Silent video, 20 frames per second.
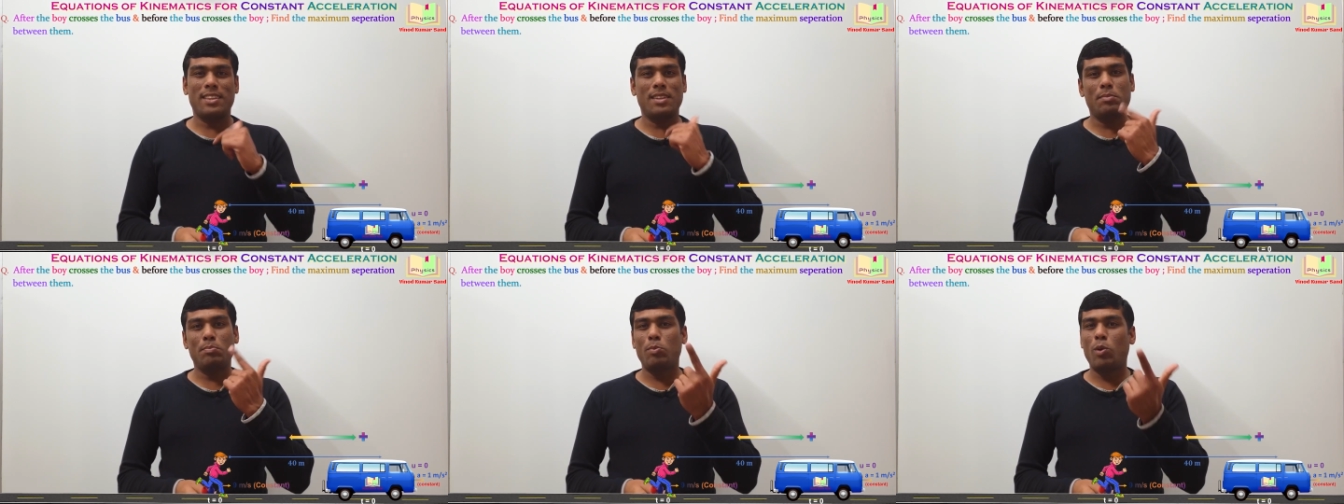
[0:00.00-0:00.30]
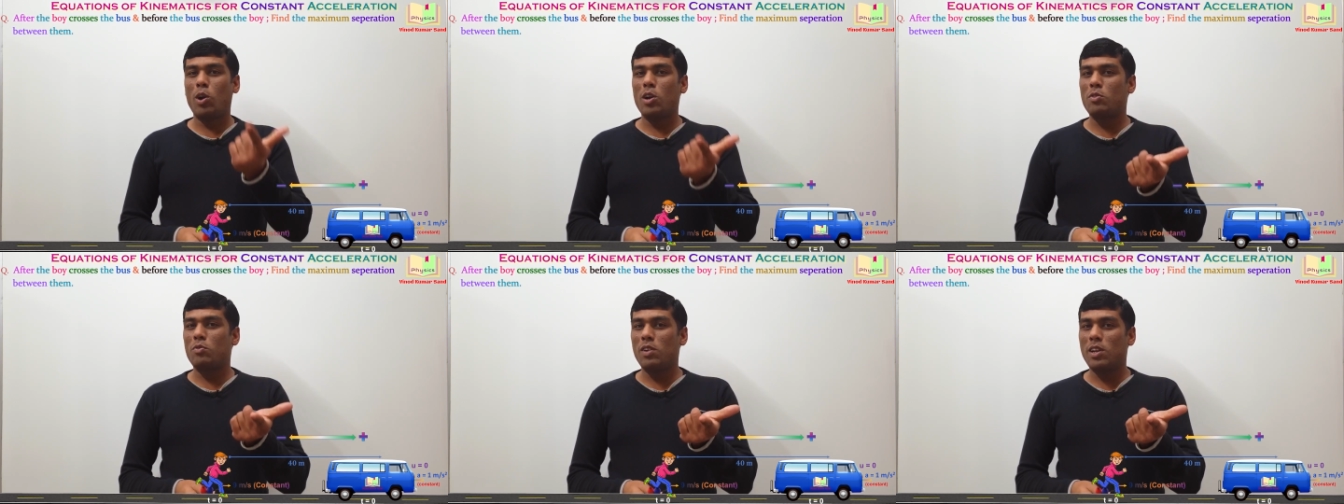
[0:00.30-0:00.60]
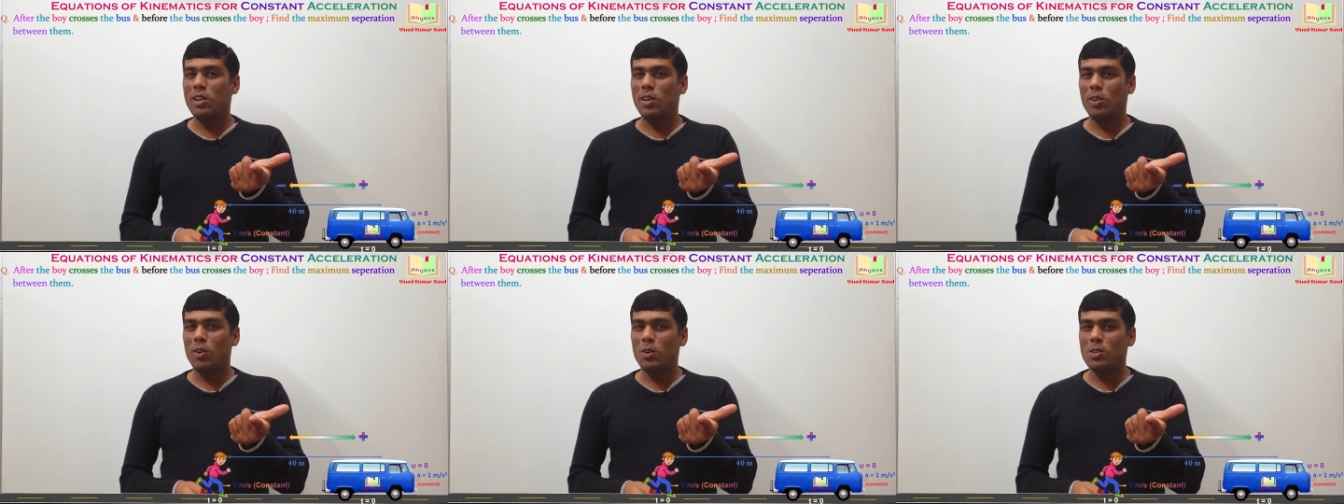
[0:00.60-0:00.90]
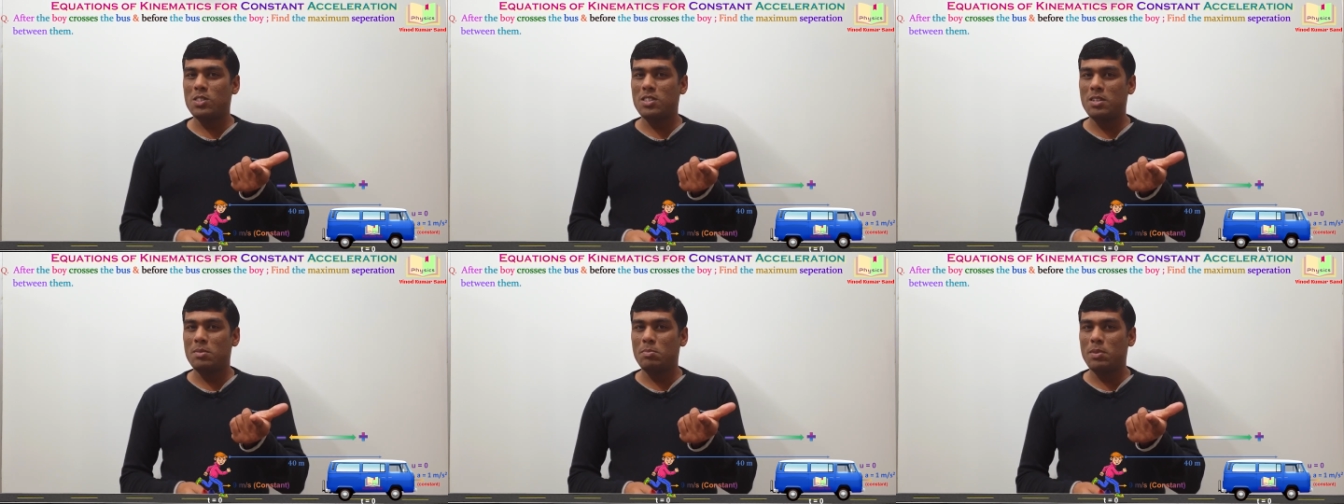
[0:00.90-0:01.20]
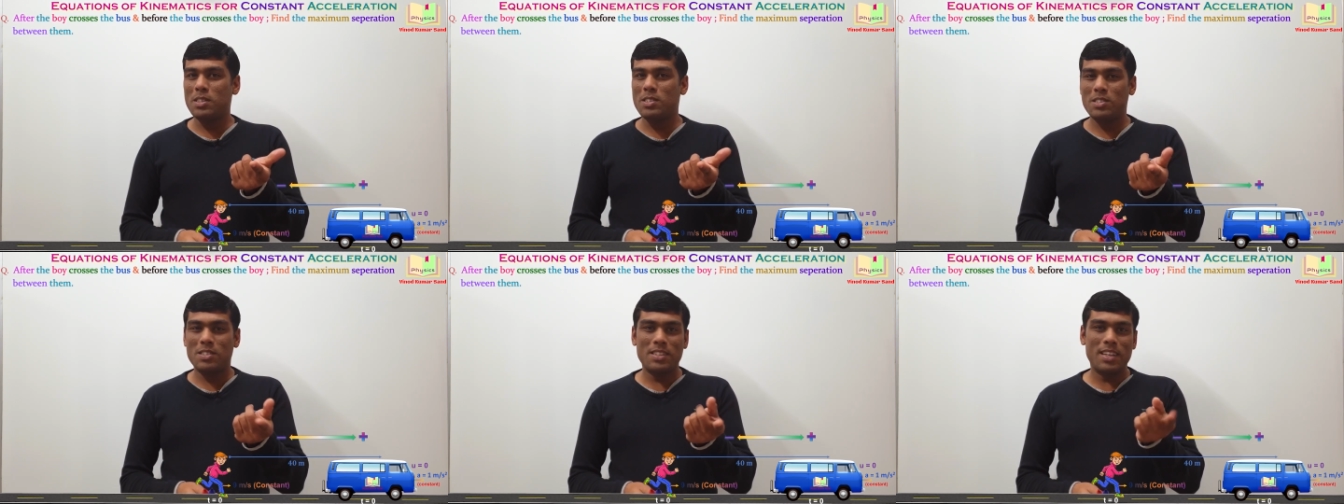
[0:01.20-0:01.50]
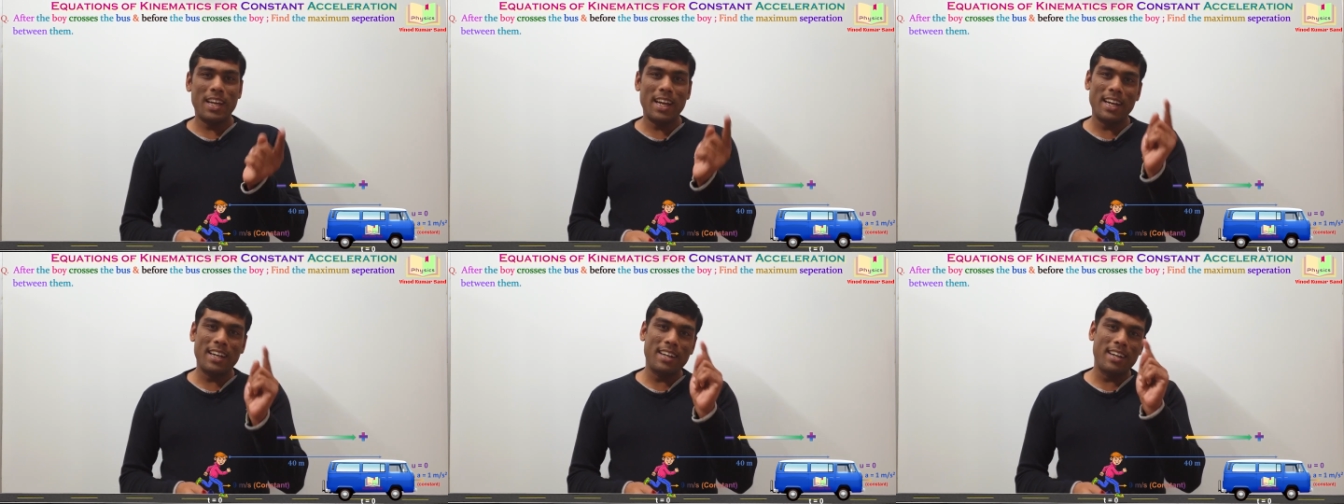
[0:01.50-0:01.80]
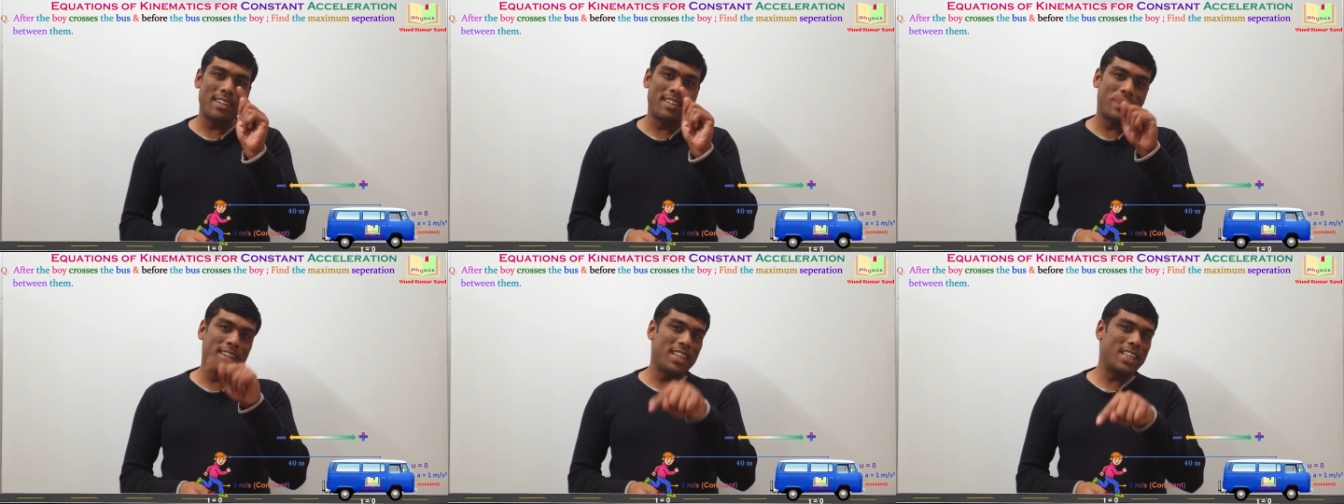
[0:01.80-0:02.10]
the boy will cross the bus, and
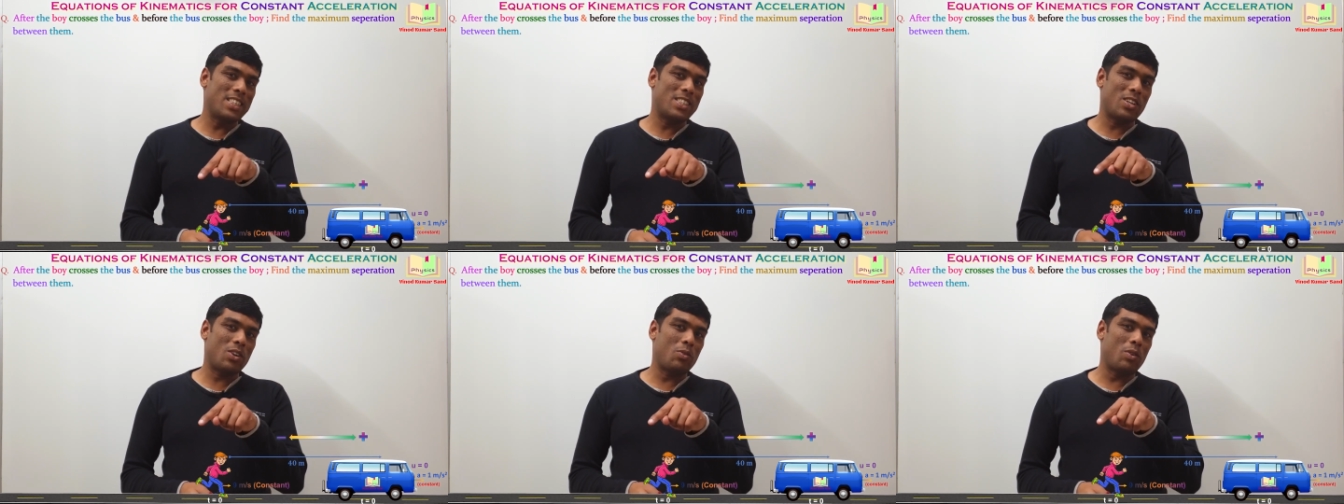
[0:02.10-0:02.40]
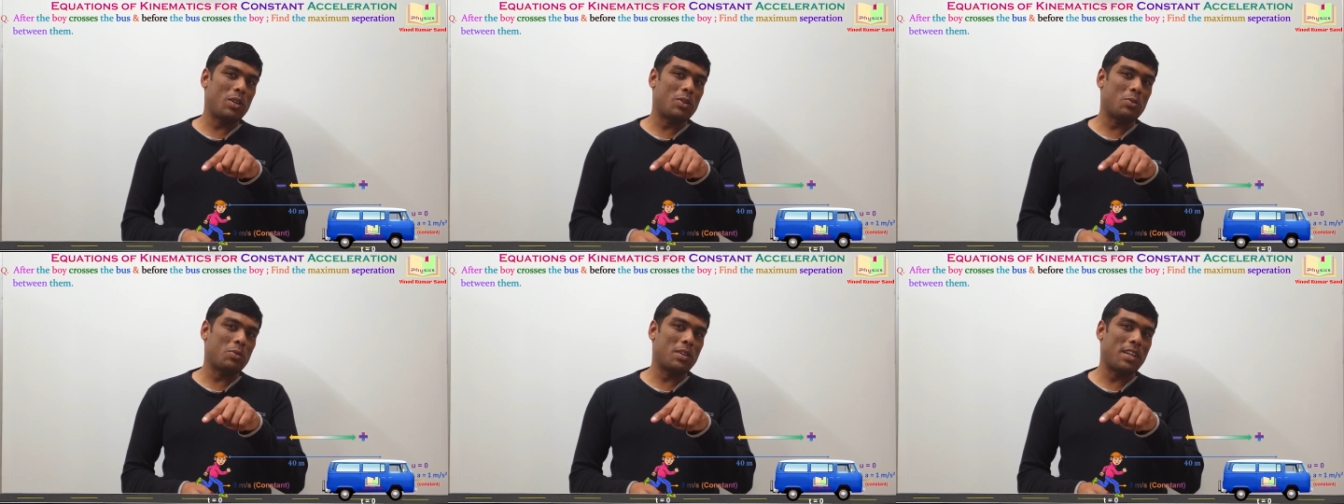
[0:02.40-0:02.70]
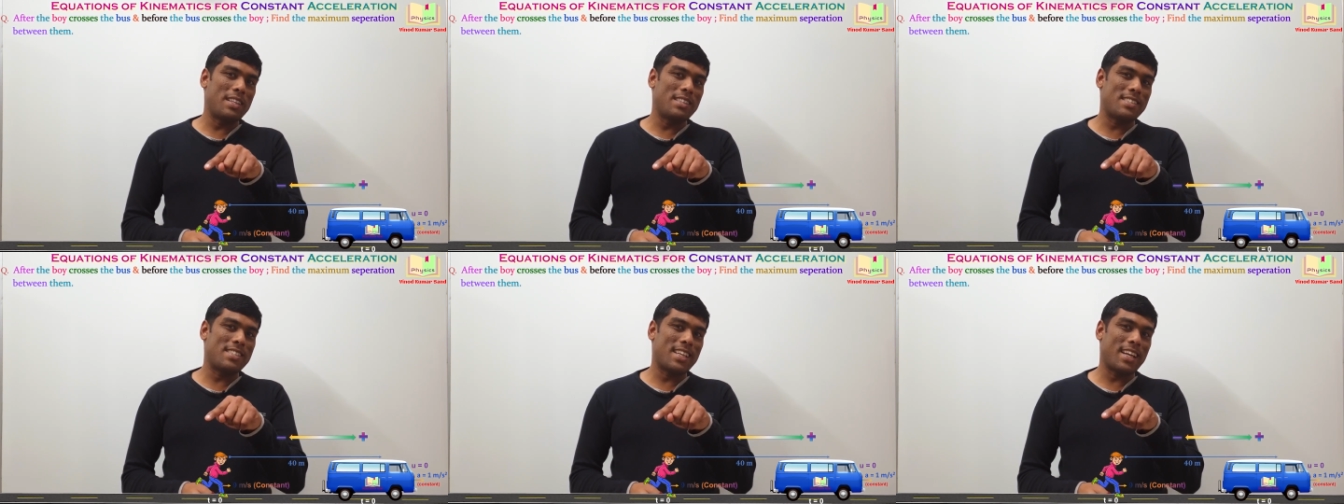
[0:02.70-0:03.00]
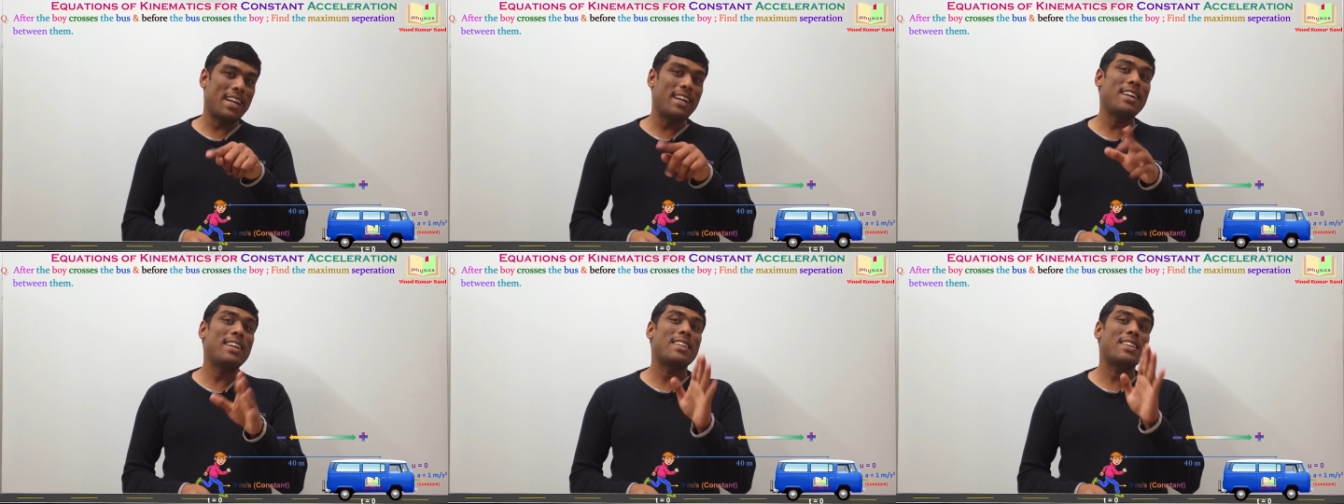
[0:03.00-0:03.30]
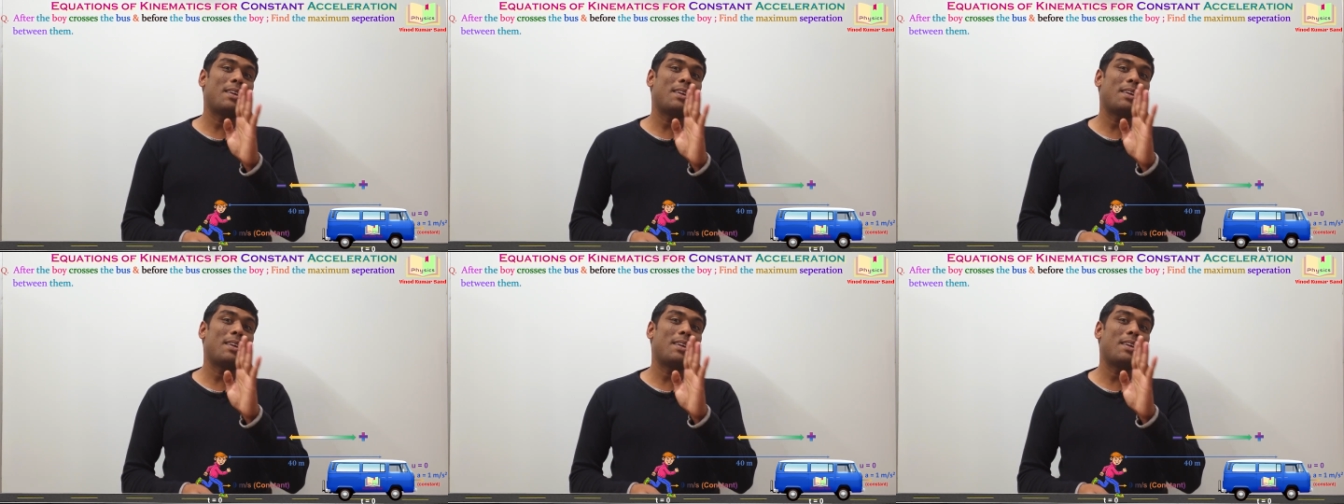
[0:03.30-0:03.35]
at t is equal to 10 seconds,